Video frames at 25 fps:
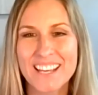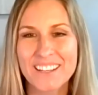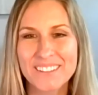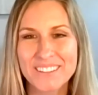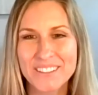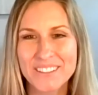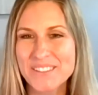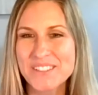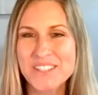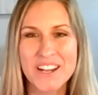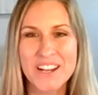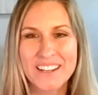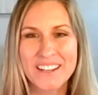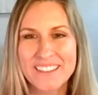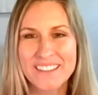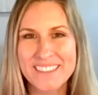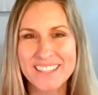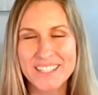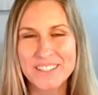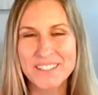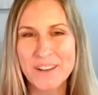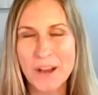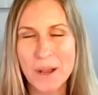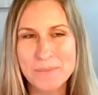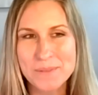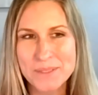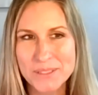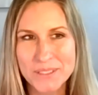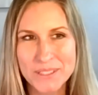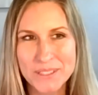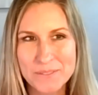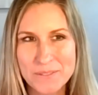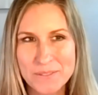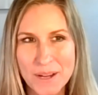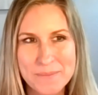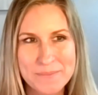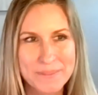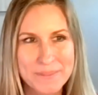tell you, Jonathan, you're
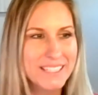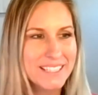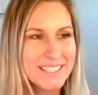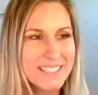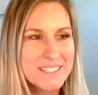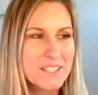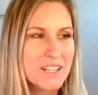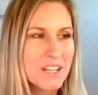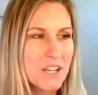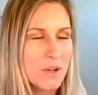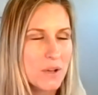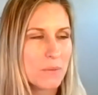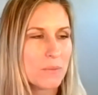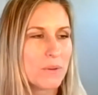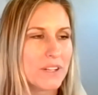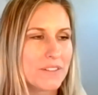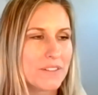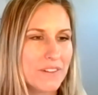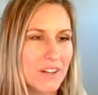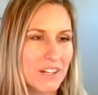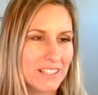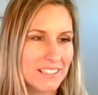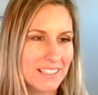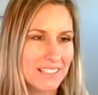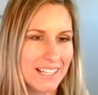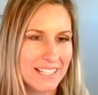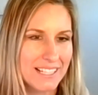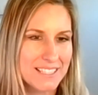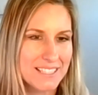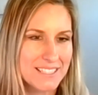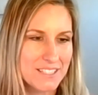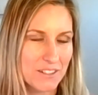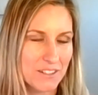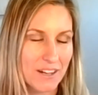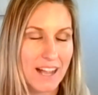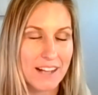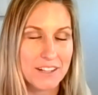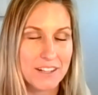absolutely right, because one of our
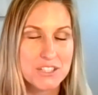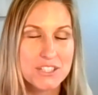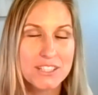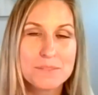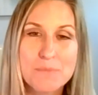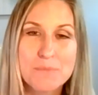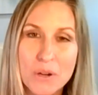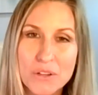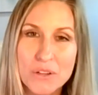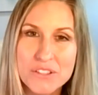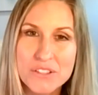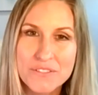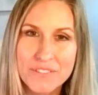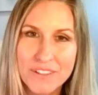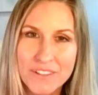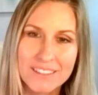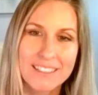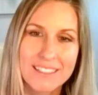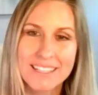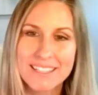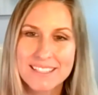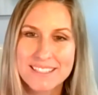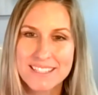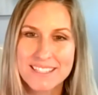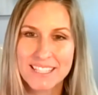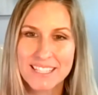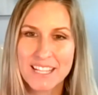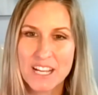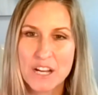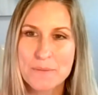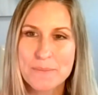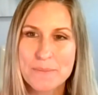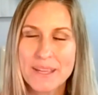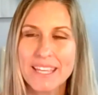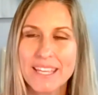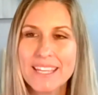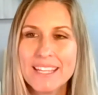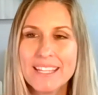clients, or actually most of our clients that
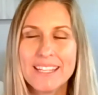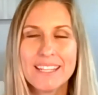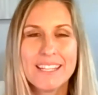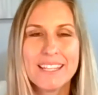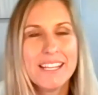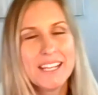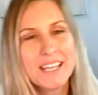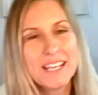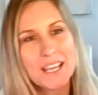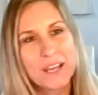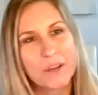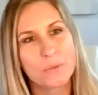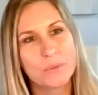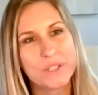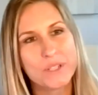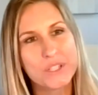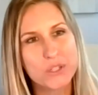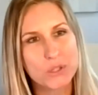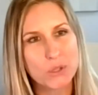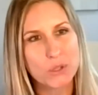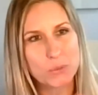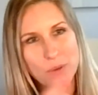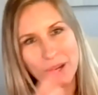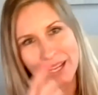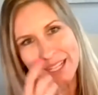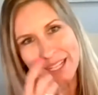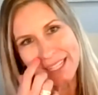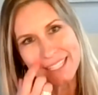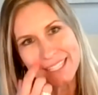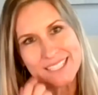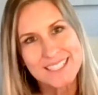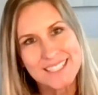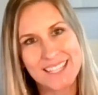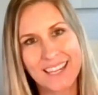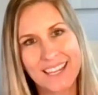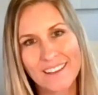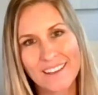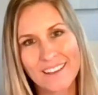come in, we do a rating
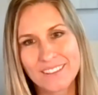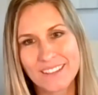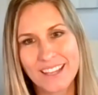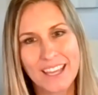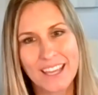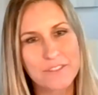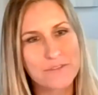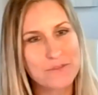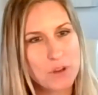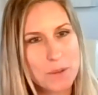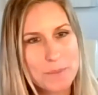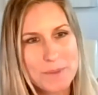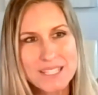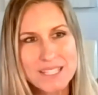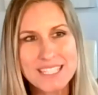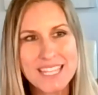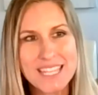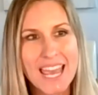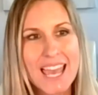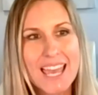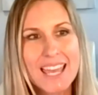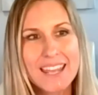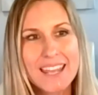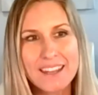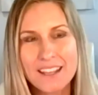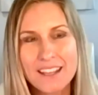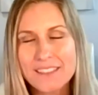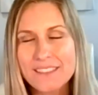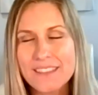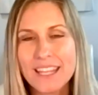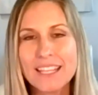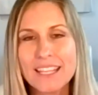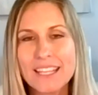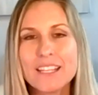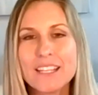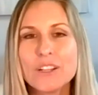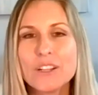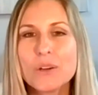scale. And from a 10,
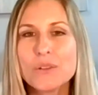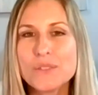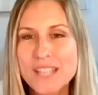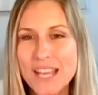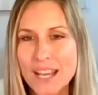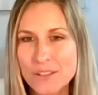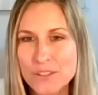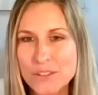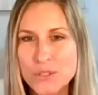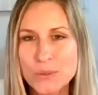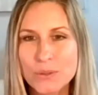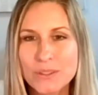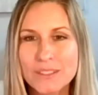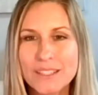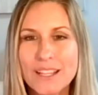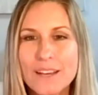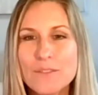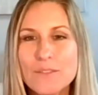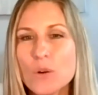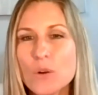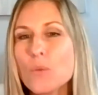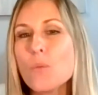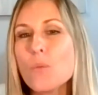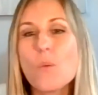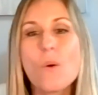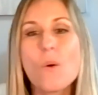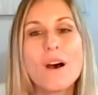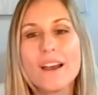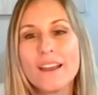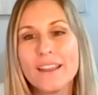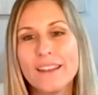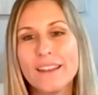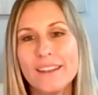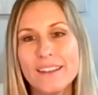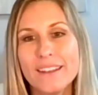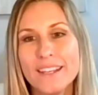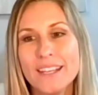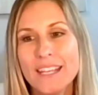they can go down to a level
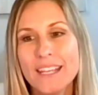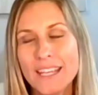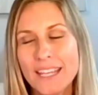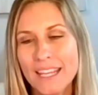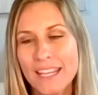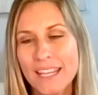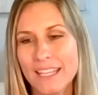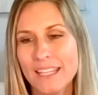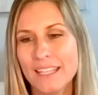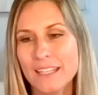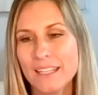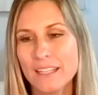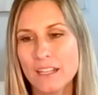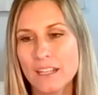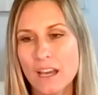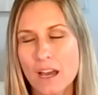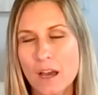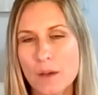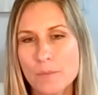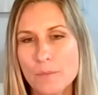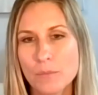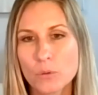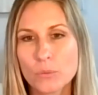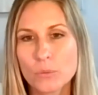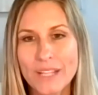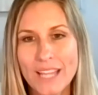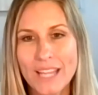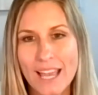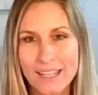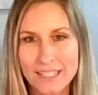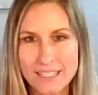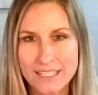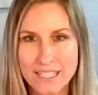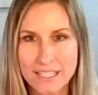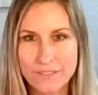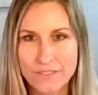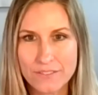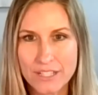1 in
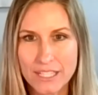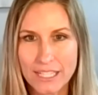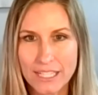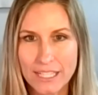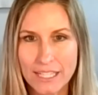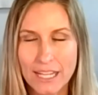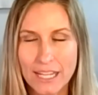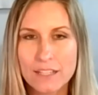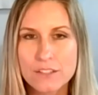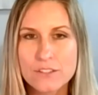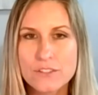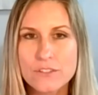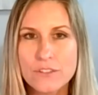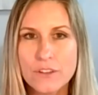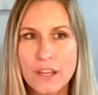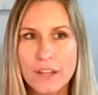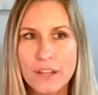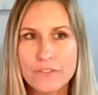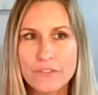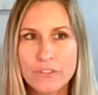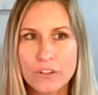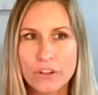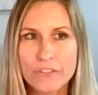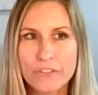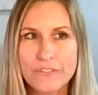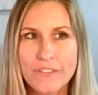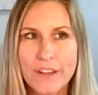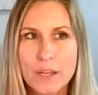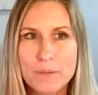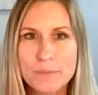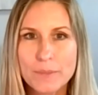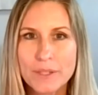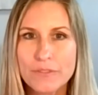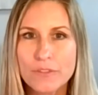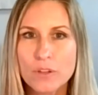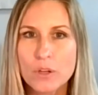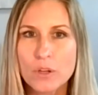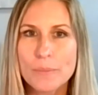reactivity. And for a
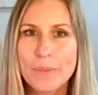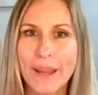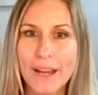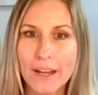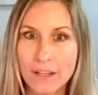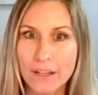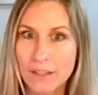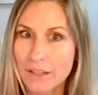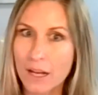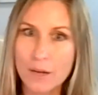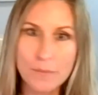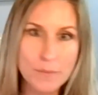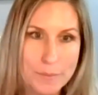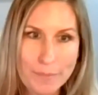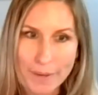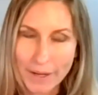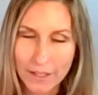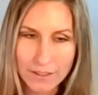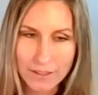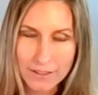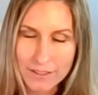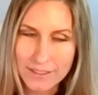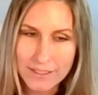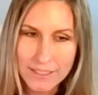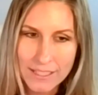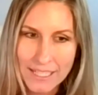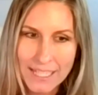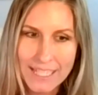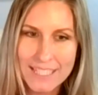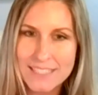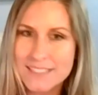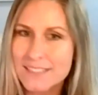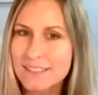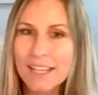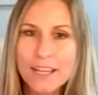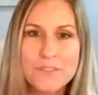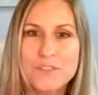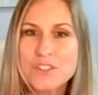family, for a parent, I'm a parent,
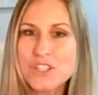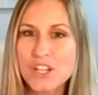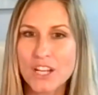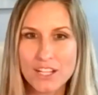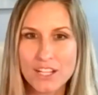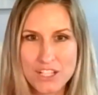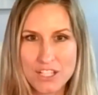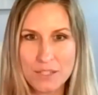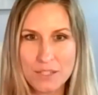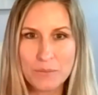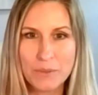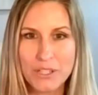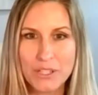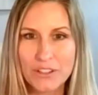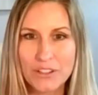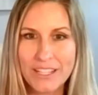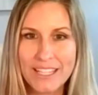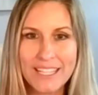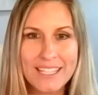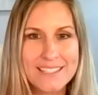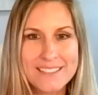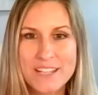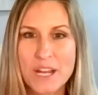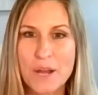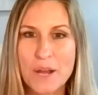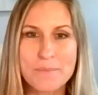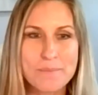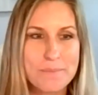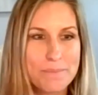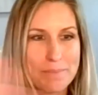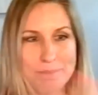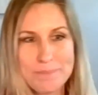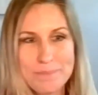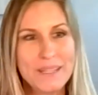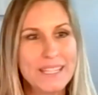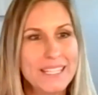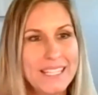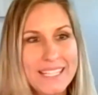it's life-changing when your kid is not
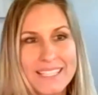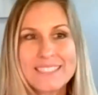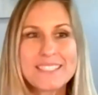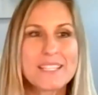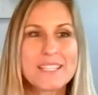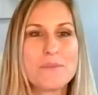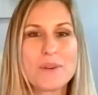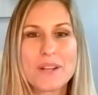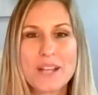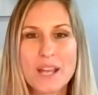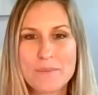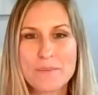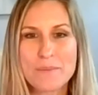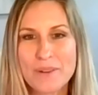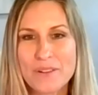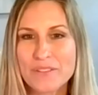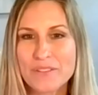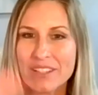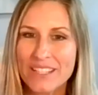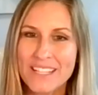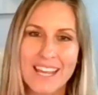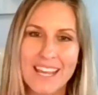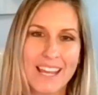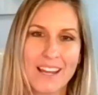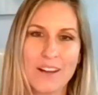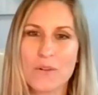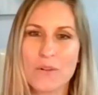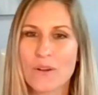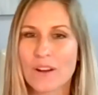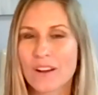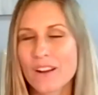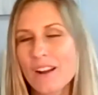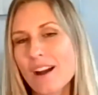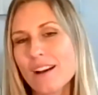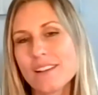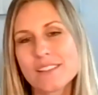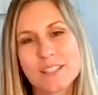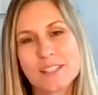beating someone up every day or
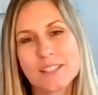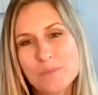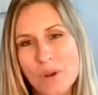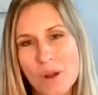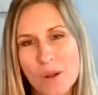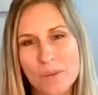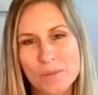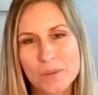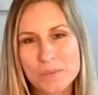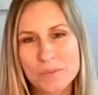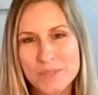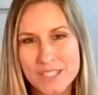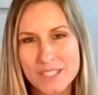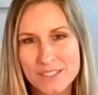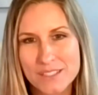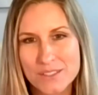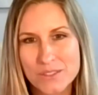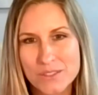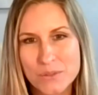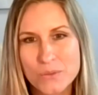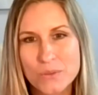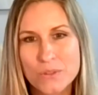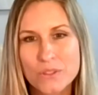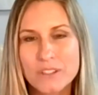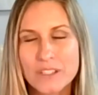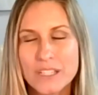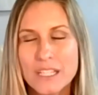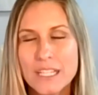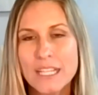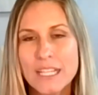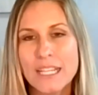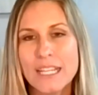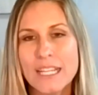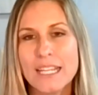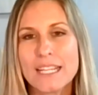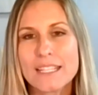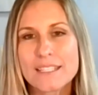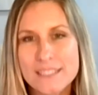causing problems at school.
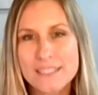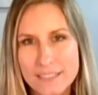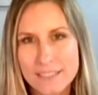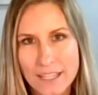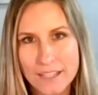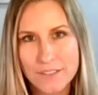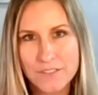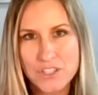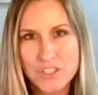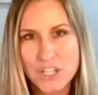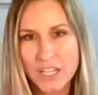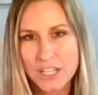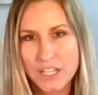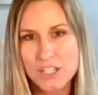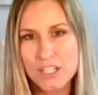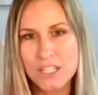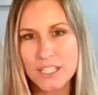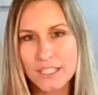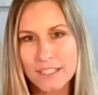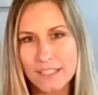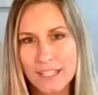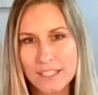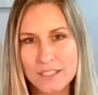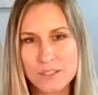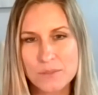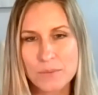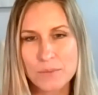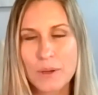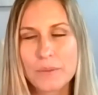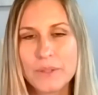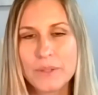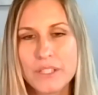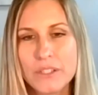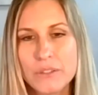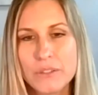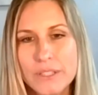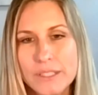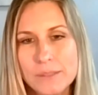It's life-changing, and that's why
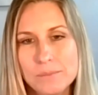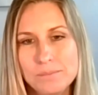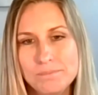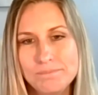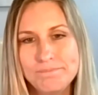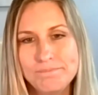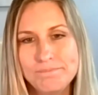we do it.